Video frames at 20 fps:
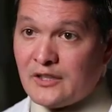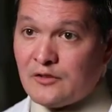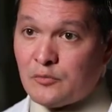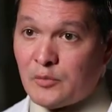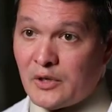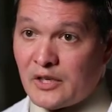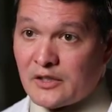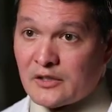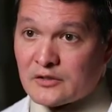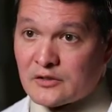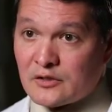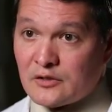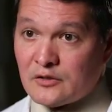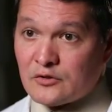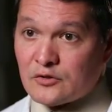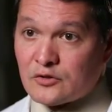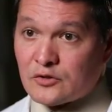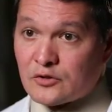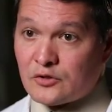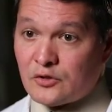give
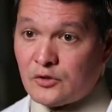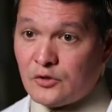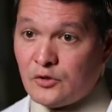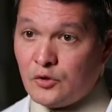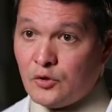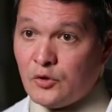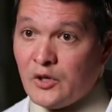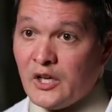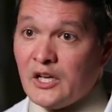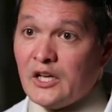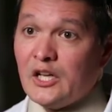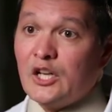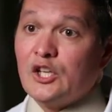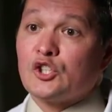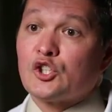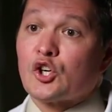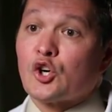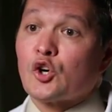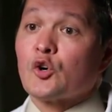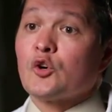medicines to
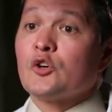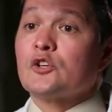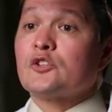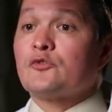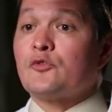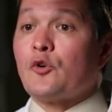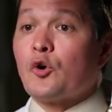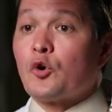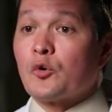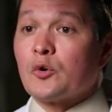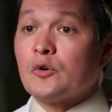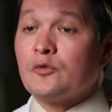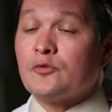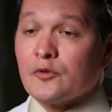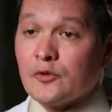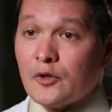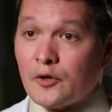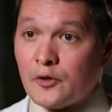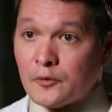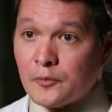encourage forward
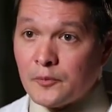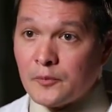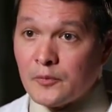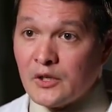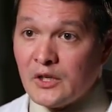flow